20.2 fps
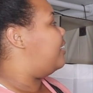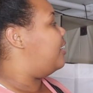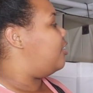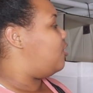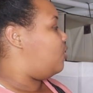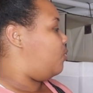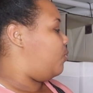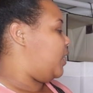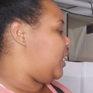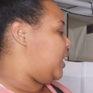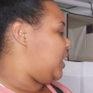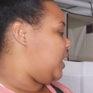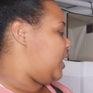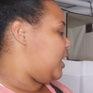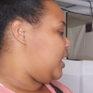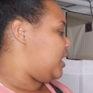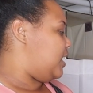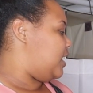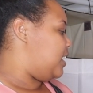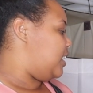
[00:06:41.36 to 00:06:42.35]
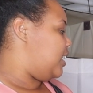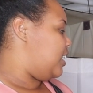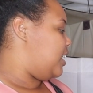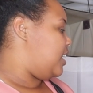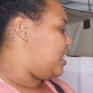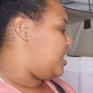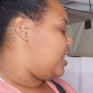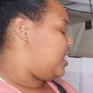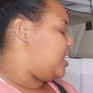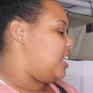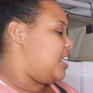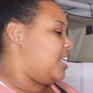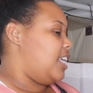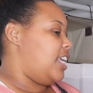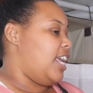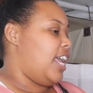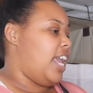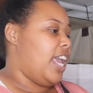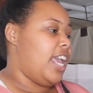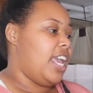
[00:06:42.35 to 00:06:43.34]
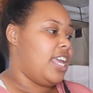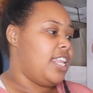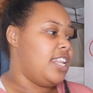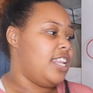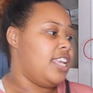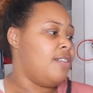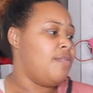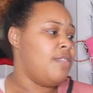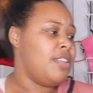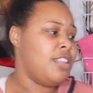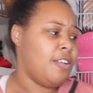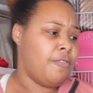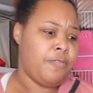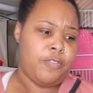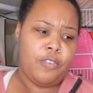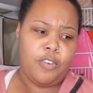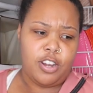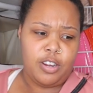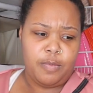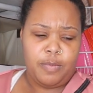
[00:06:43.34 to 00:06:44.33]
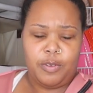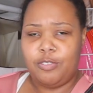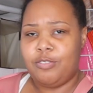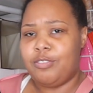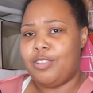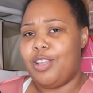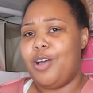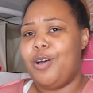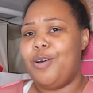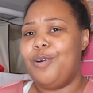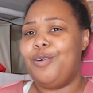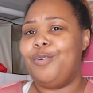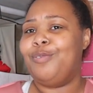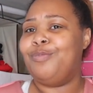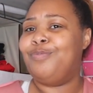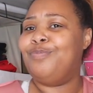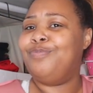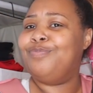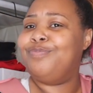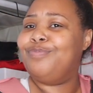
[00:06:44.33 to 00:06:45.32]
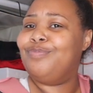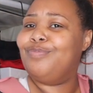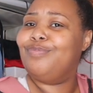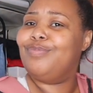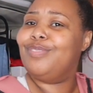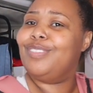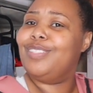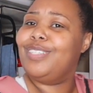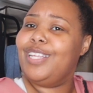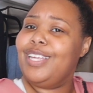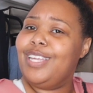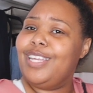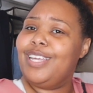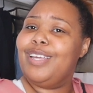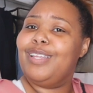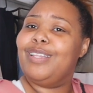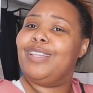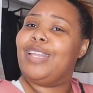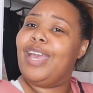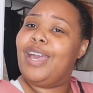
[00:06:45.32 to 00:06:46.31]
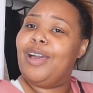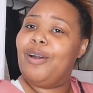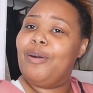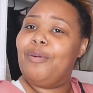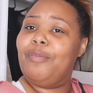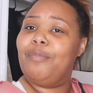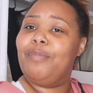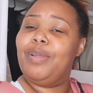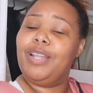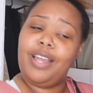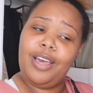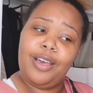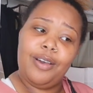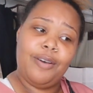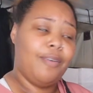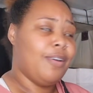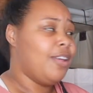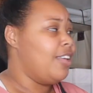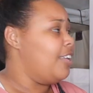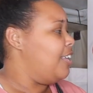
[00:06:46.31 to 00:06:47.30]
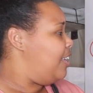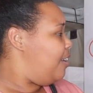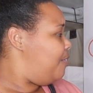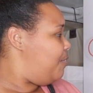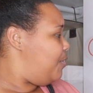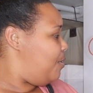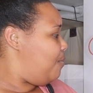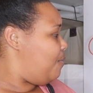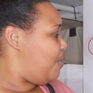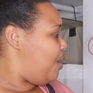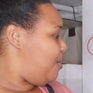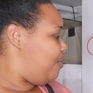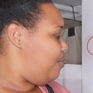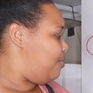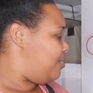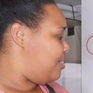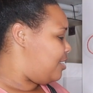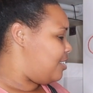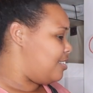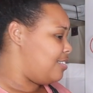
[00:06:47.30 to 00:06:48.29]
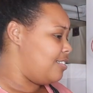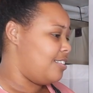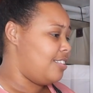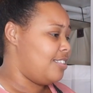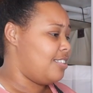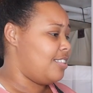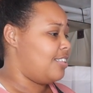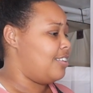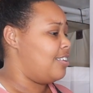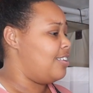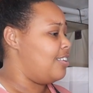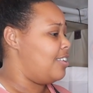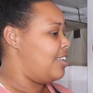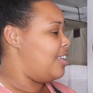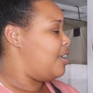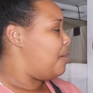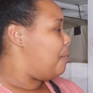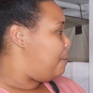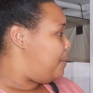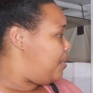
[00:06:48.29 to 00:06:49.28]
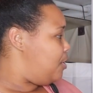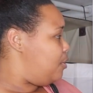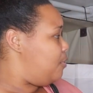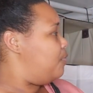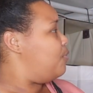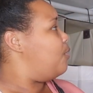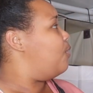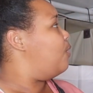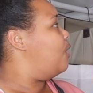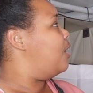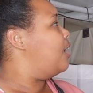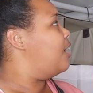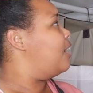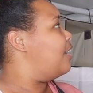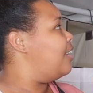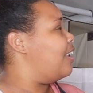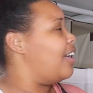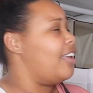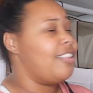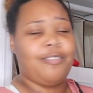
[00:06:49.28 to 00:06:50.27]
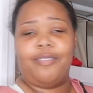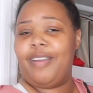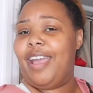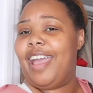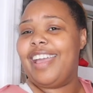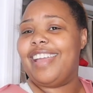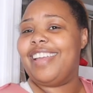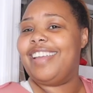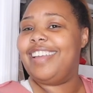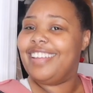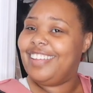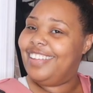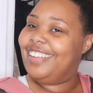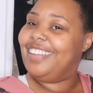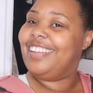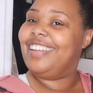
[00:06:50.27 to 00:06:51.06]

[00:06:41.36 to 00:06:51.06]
this one looks, and it was affordable. So link down below if you want. Beautiful closet rack.